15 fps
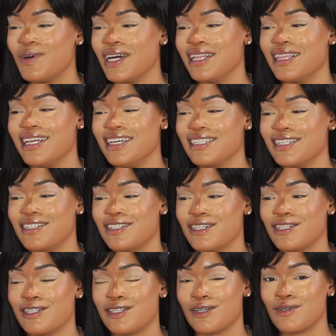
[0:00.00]
And this is
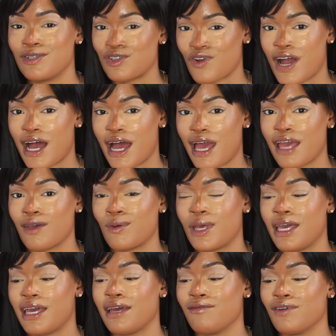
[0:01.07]
just so dry, you
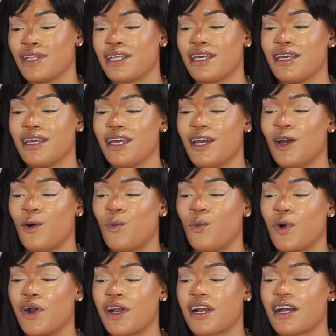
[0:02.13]
can't really
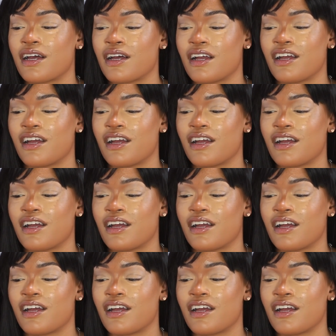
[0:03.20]
work